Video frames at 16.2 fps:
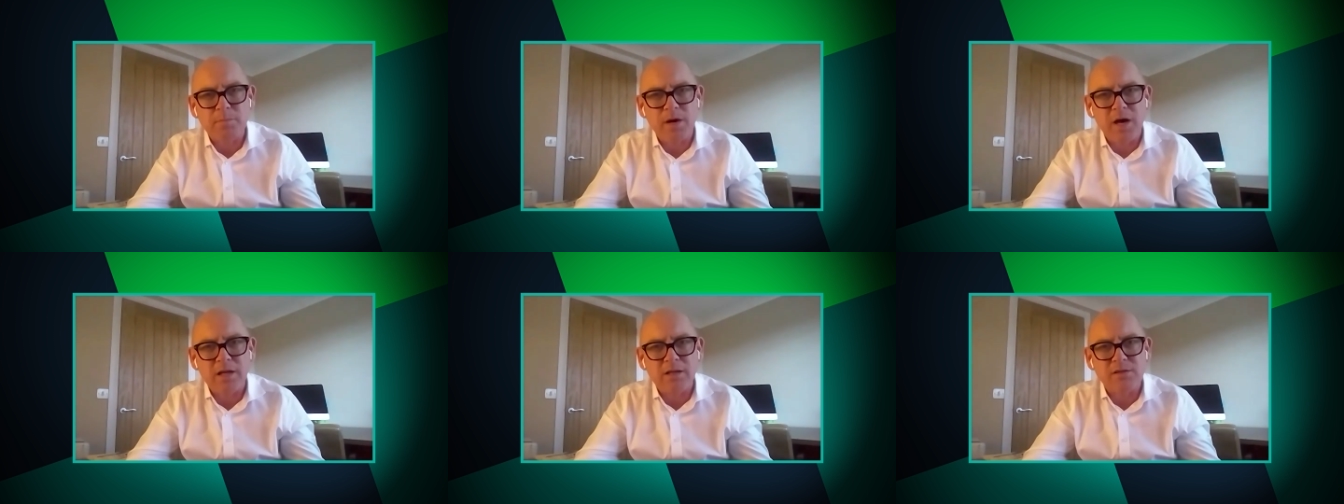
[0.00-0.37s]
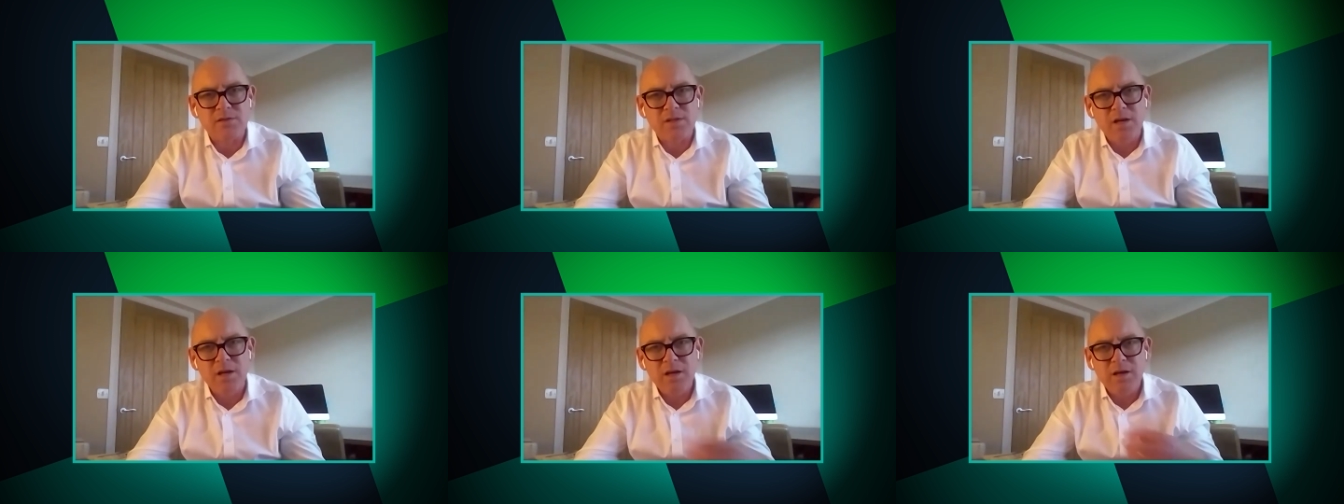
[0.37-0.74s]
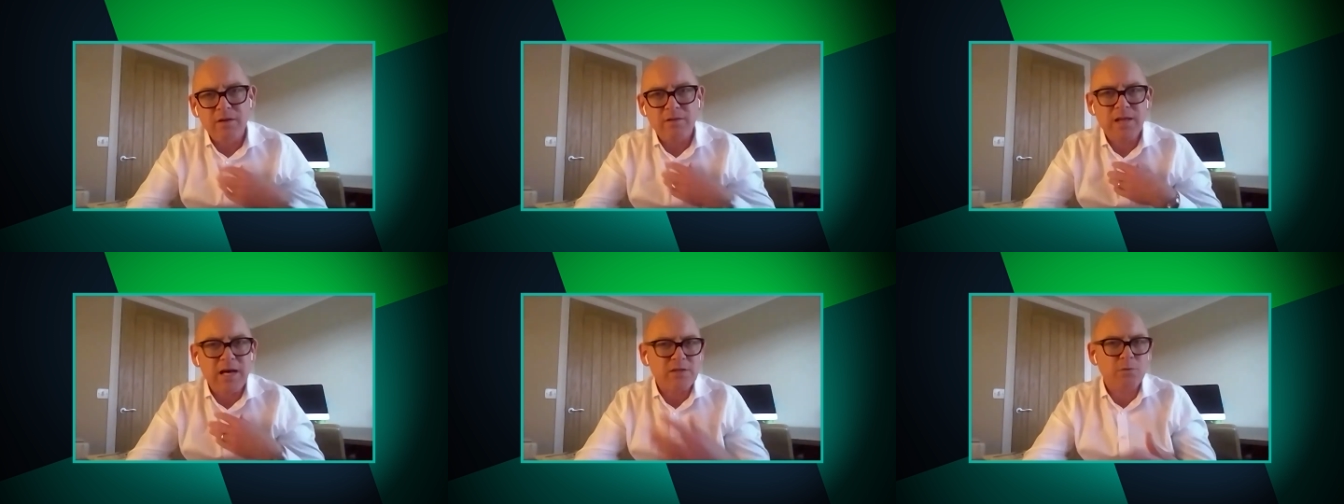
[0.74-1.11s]
partners.
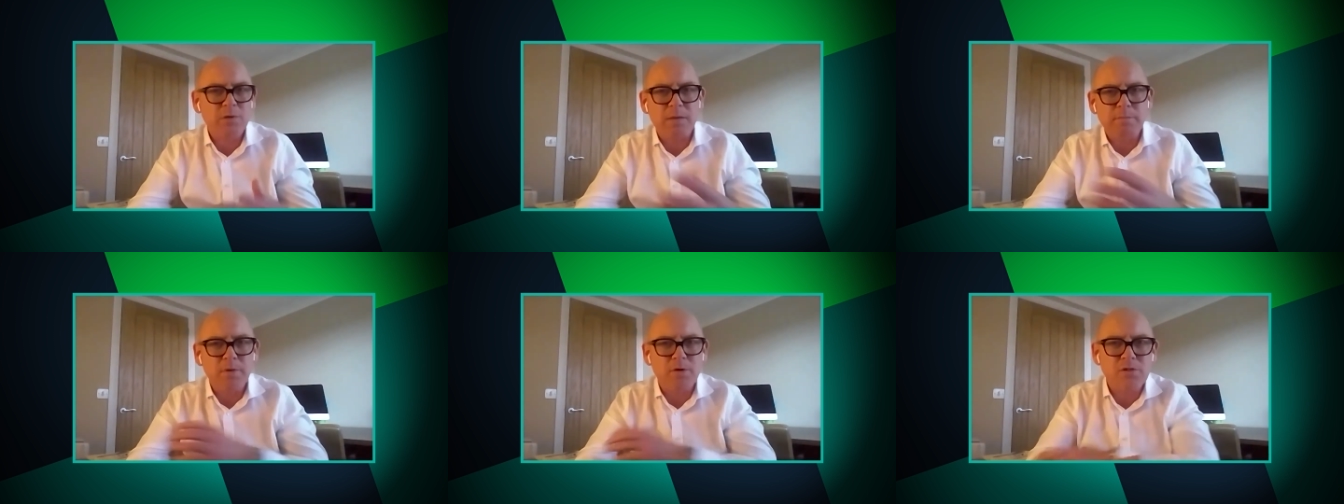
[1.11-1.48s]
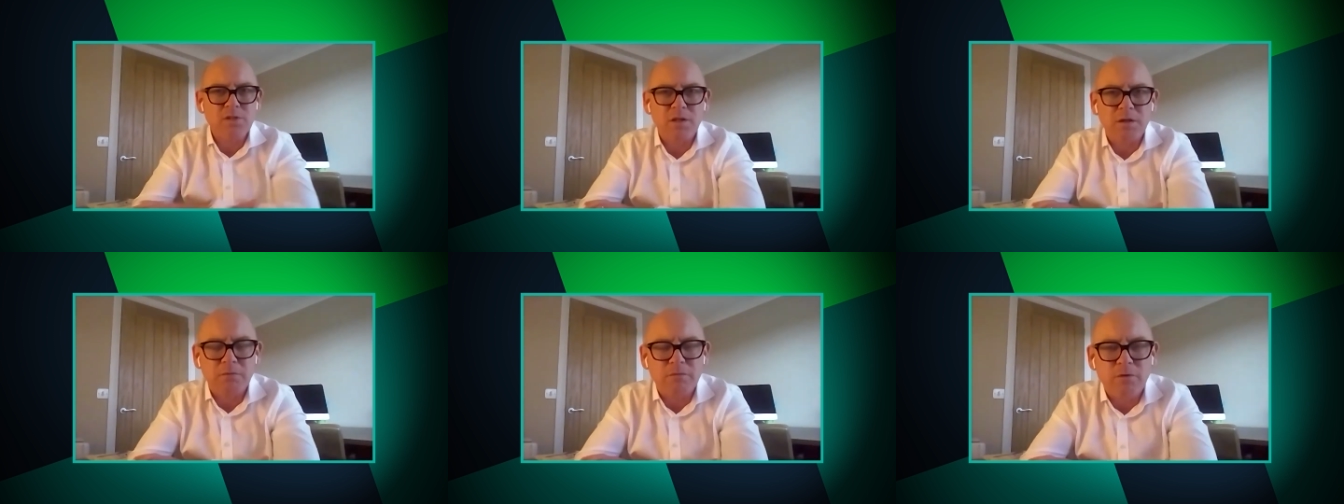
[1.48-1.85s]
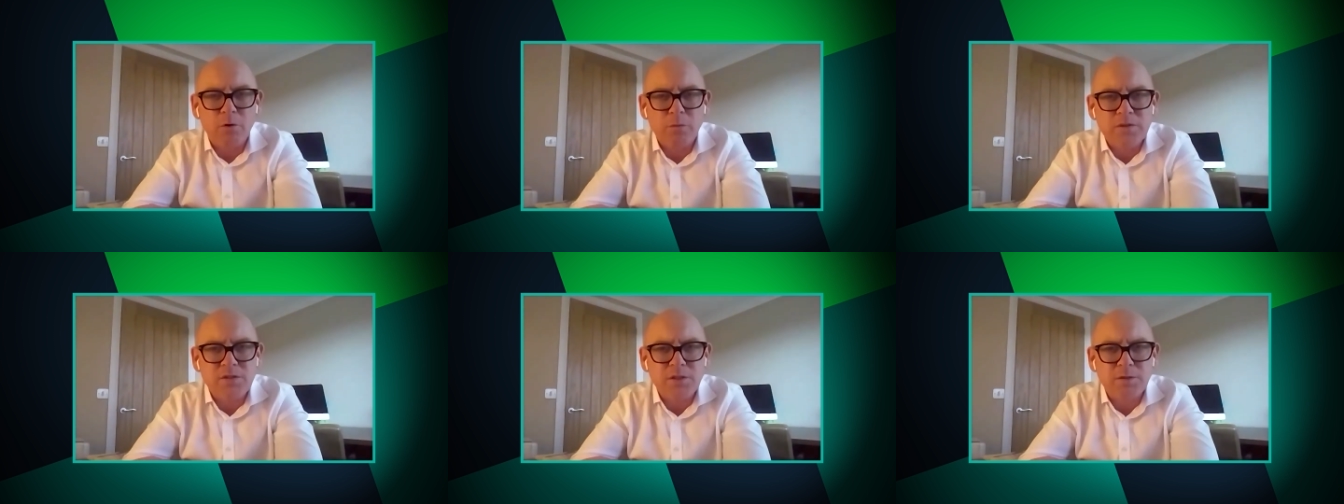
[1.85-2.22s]
That's what I'm most looking
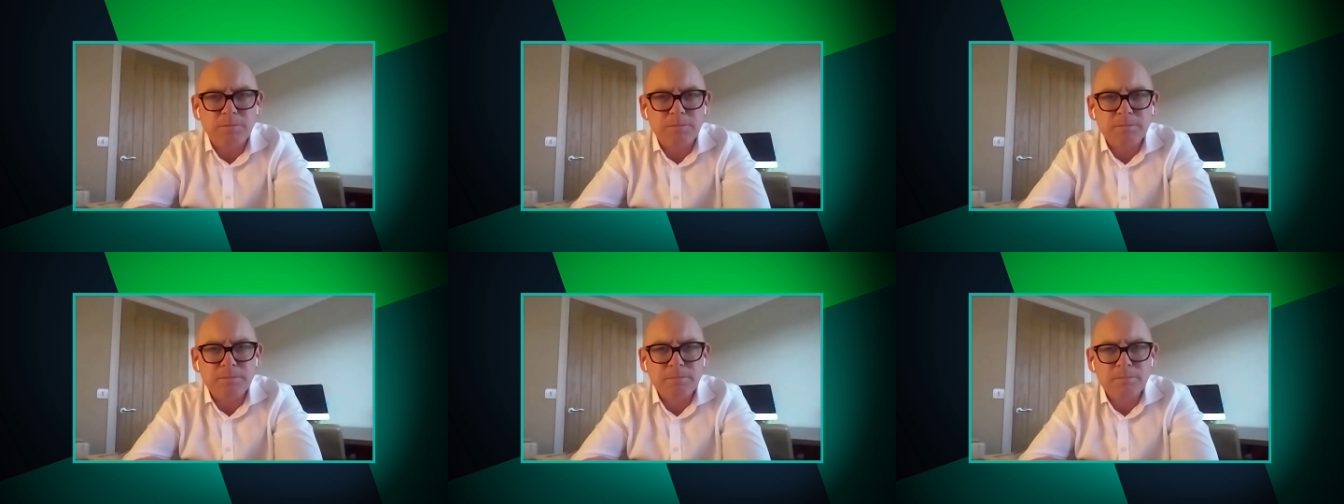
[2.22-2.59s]
forward to.